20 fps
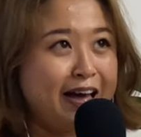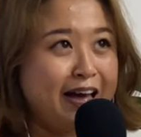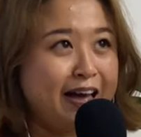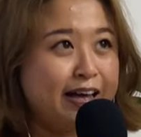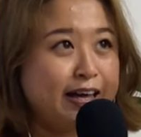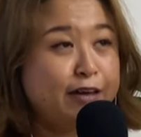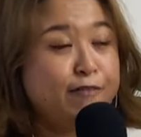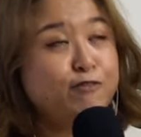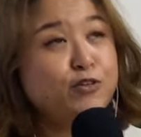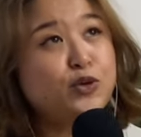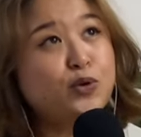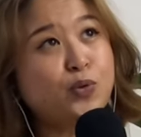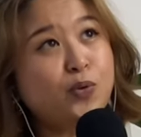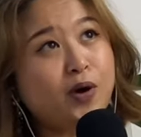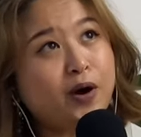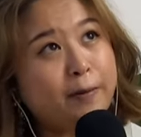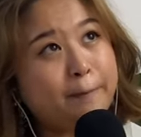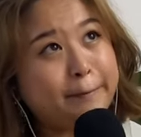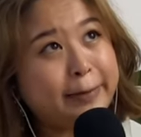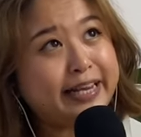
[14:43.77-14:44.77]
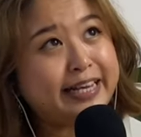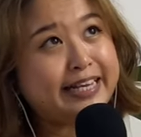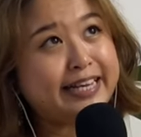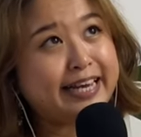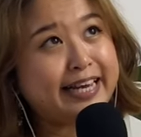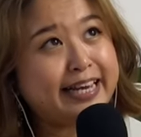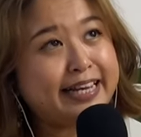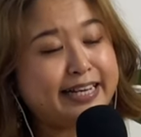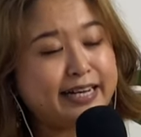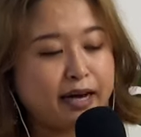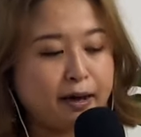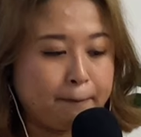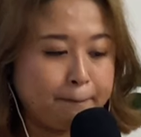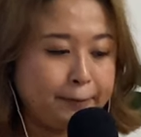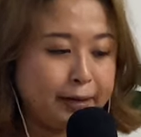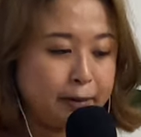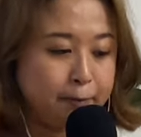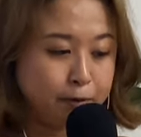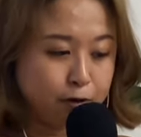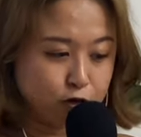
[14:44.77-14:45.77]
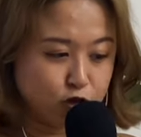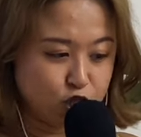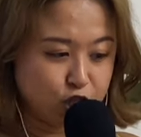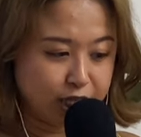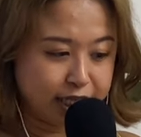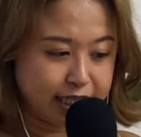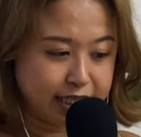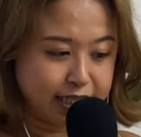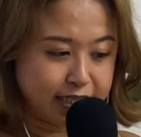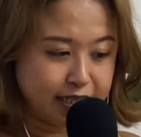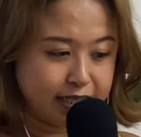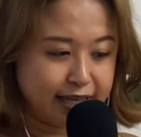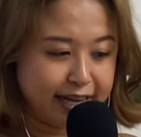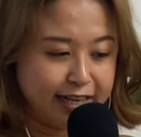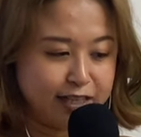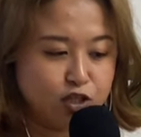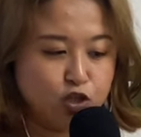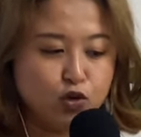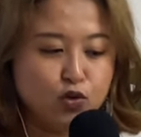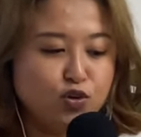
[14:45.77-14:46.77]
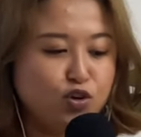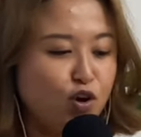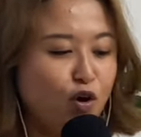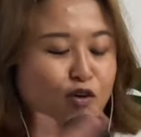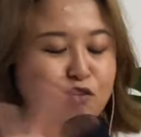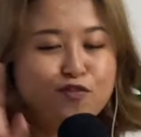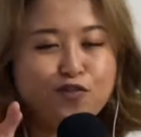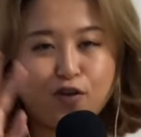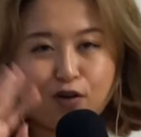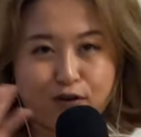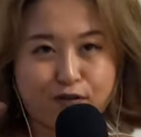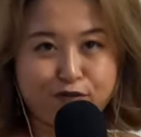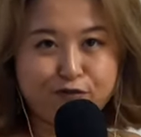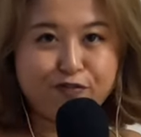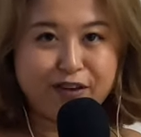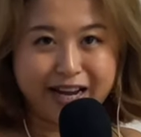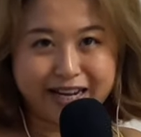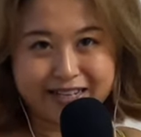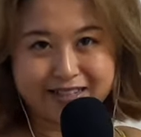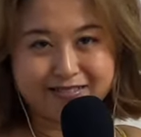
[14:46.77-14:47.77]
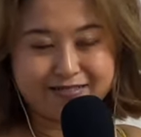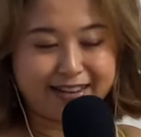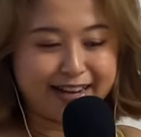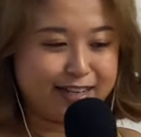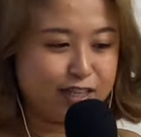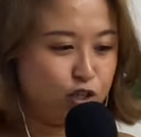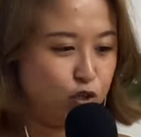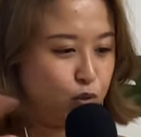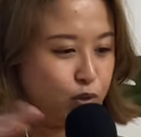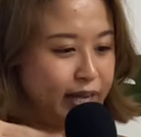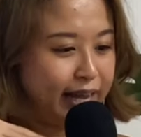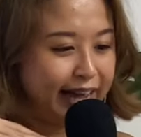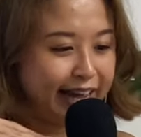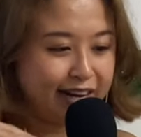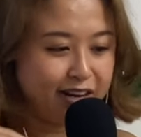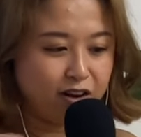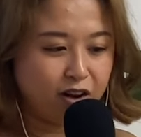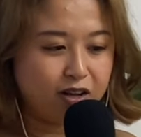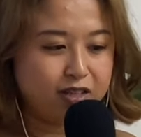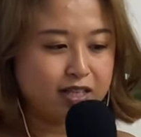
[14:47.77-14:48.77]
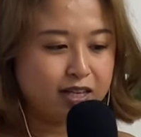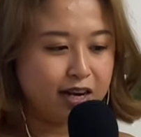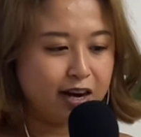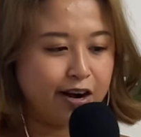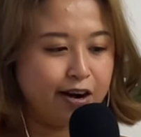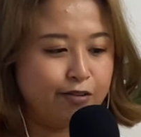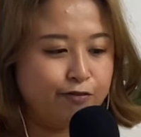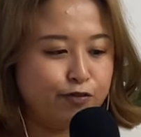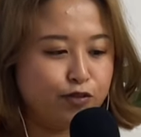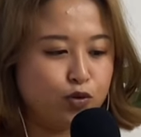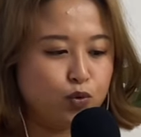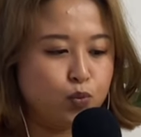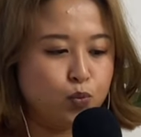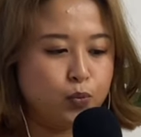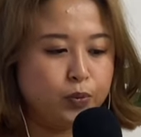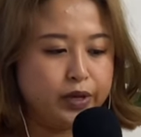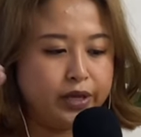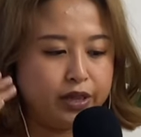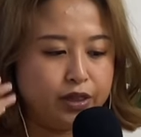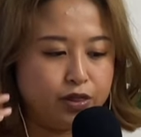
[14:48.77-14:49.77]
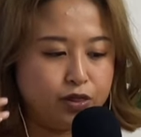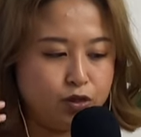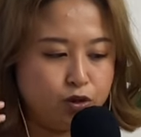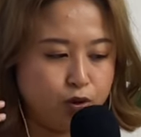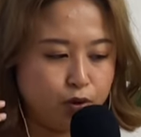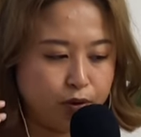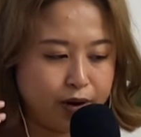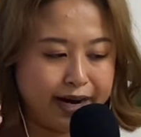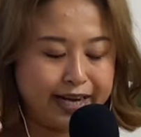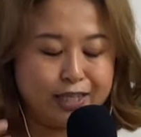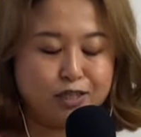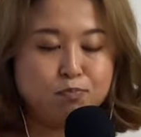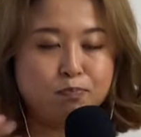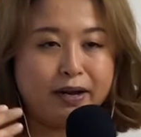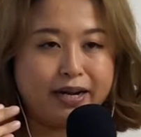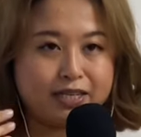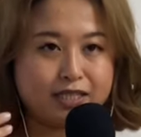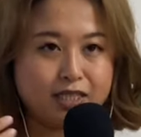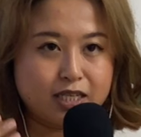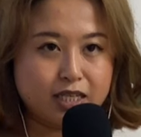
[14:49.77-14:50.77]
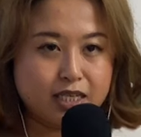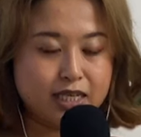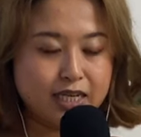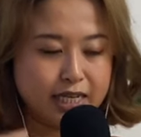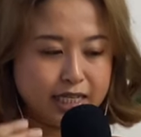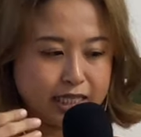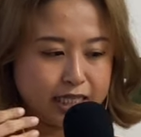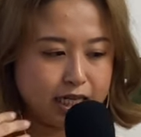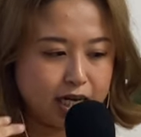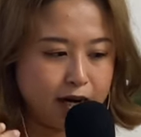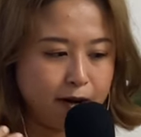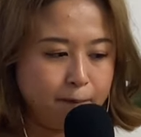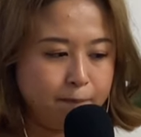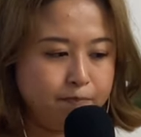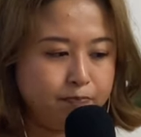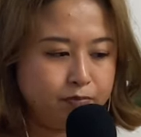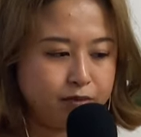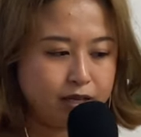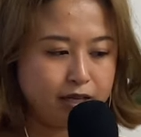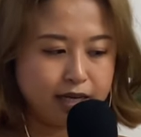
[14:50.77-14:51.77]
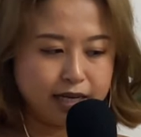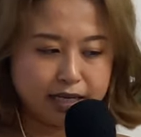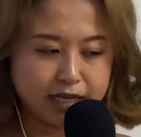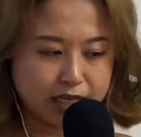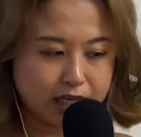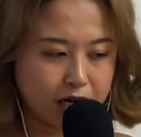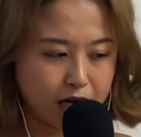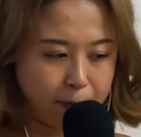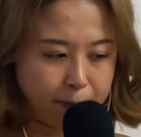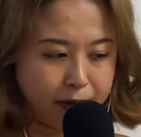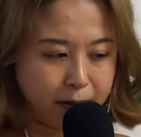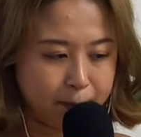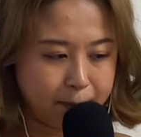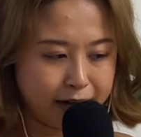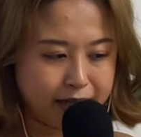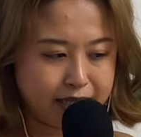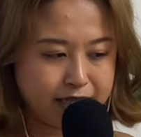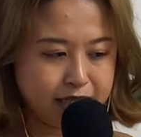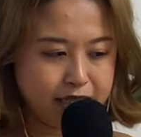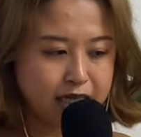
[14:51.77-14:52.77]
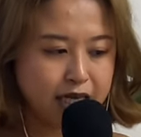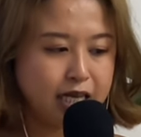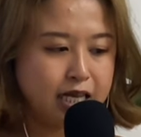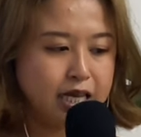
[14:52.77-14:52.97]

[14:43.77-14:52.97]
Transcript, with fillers: If you are making a big purchase that you know for a fact that you cannot cover with your expected income in the coming month,